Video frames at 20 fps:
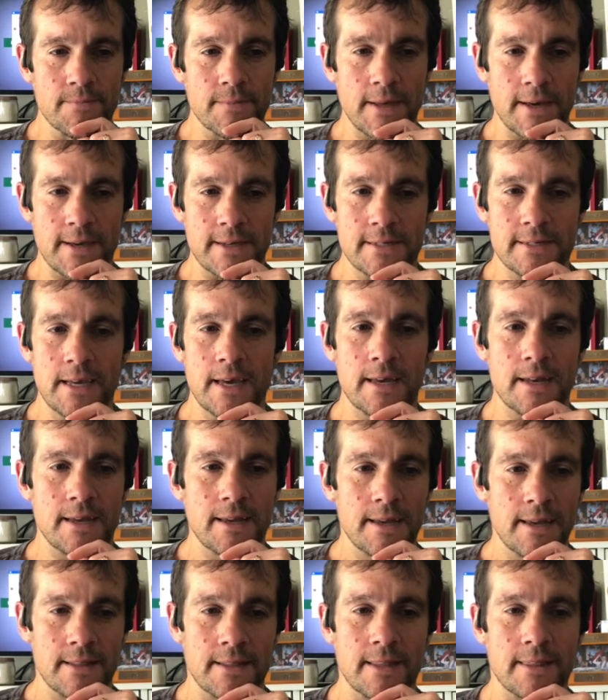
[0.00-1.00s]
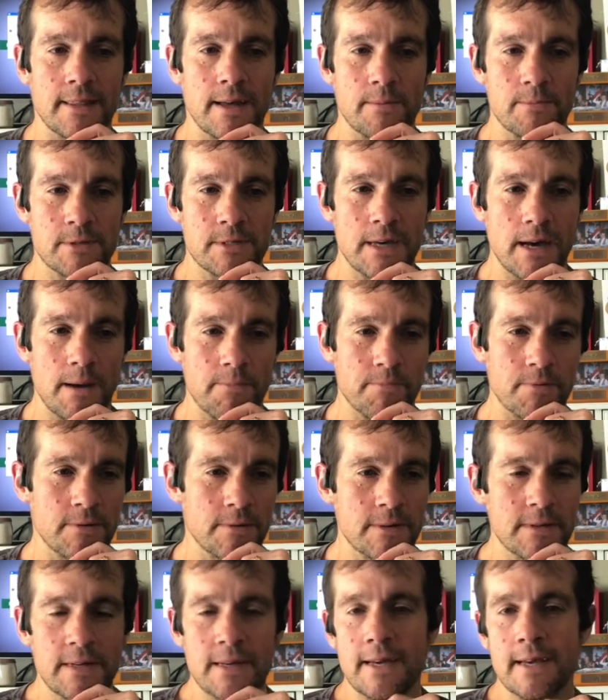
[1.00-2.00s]
like I said, hit the thumbs
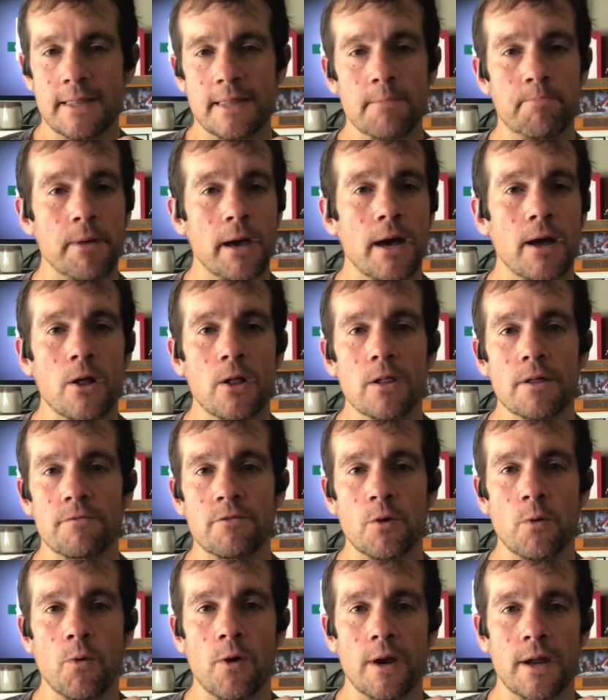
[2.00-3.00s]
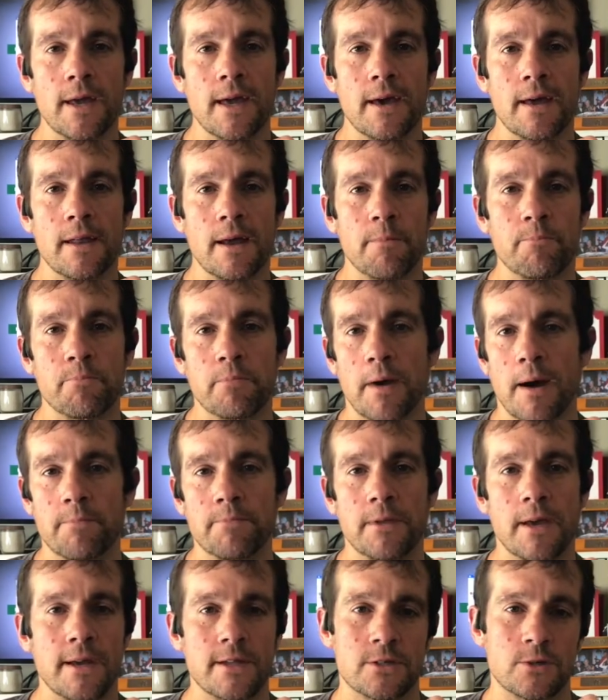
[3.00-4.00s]
up, hit the bell if you want to get
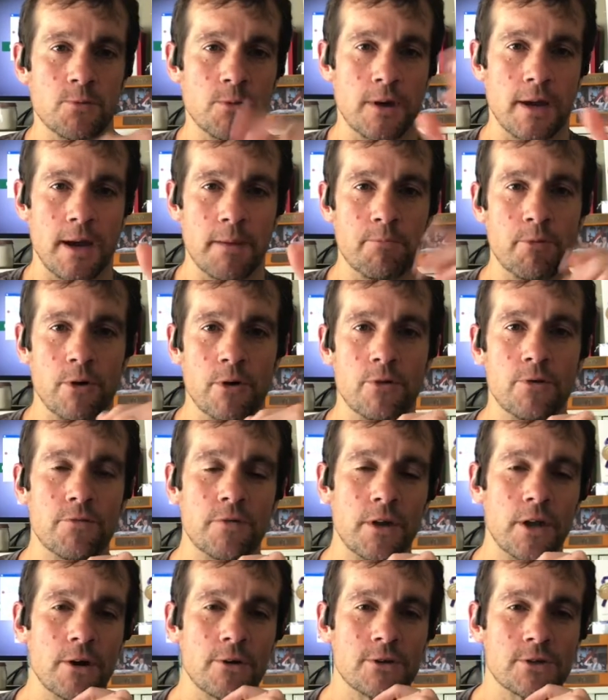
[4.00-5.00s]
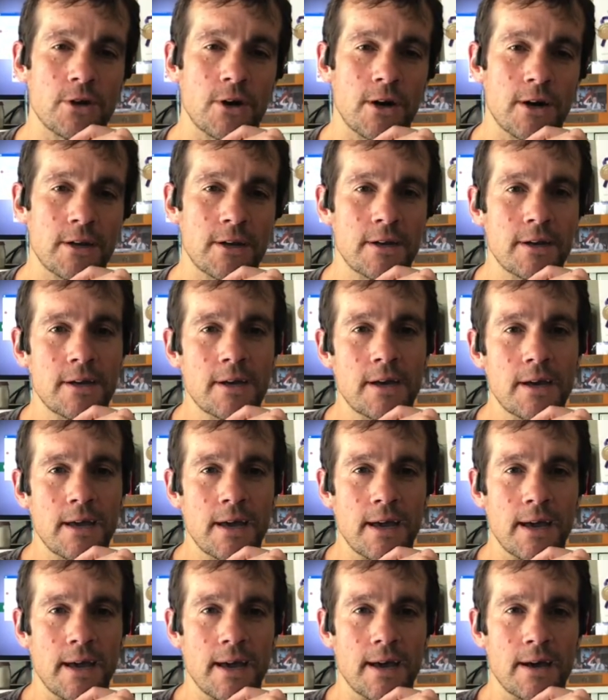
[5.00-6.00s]
updates when I put new videos on.
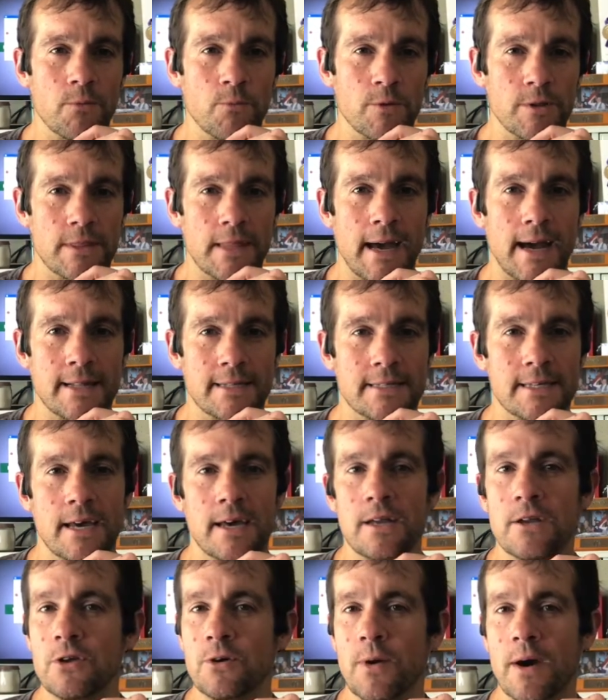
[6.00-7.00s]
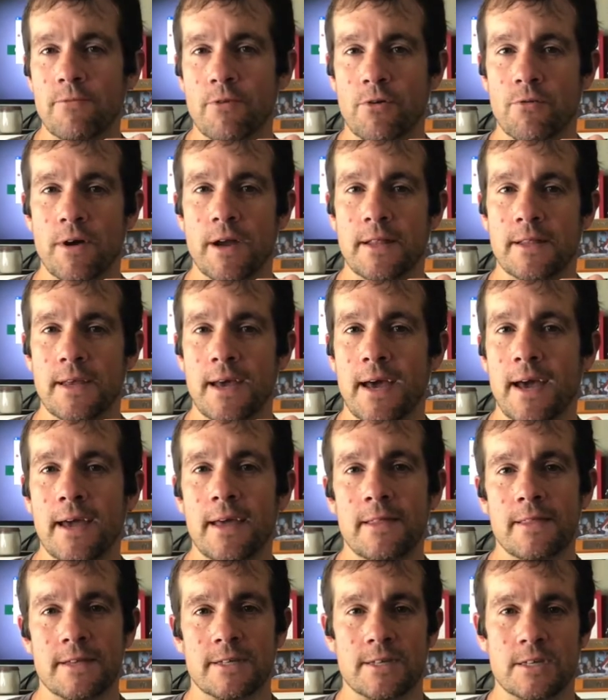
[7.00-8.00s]
And with that said, you have a great
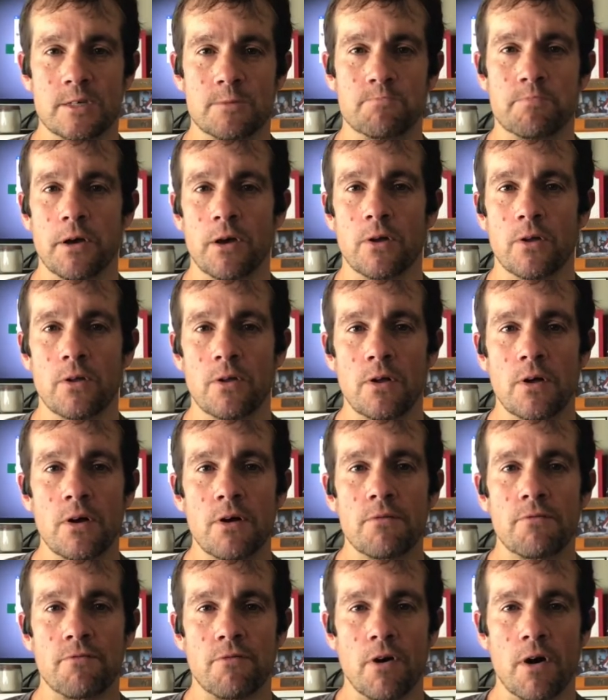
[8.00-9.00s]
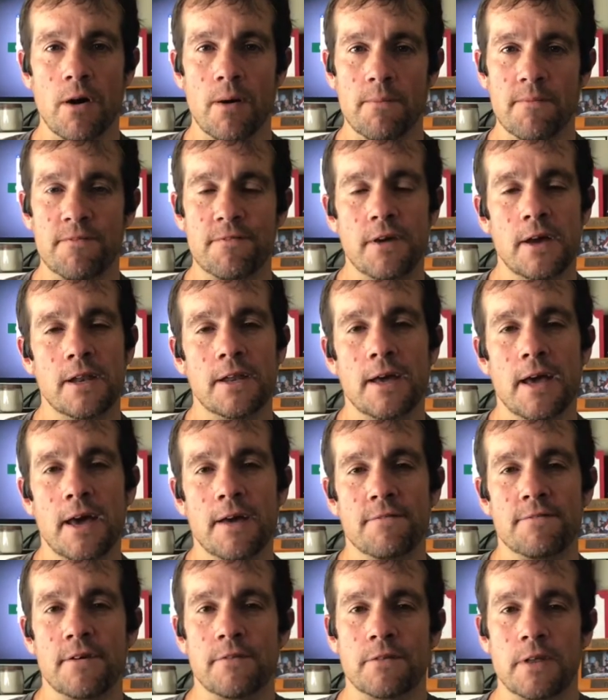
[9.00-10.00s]
day. This is Bill from Fit
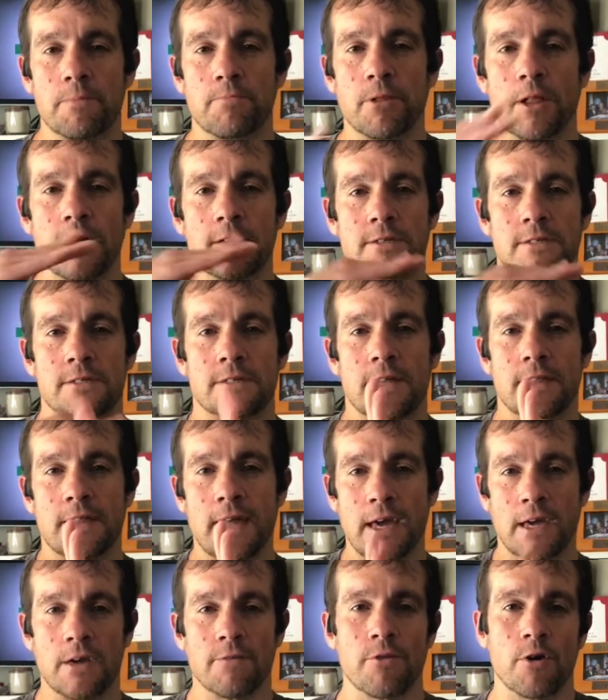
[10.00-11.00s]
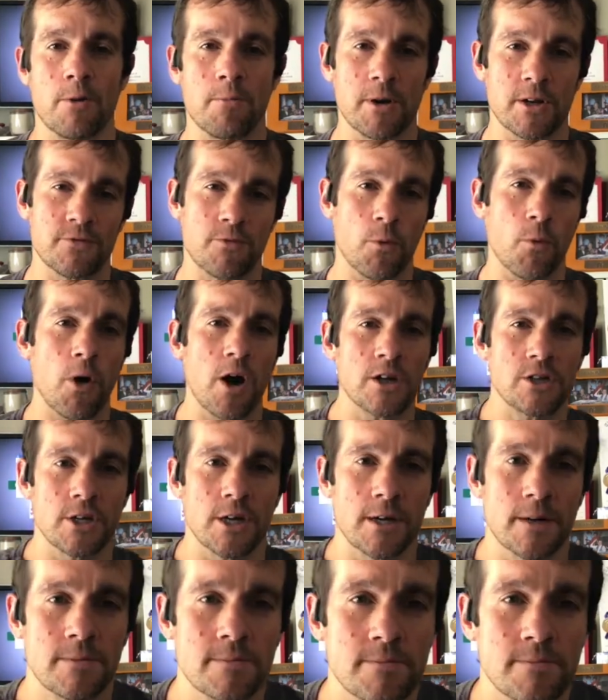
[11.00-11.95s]
and 50 Plus. Thank you very much for watching.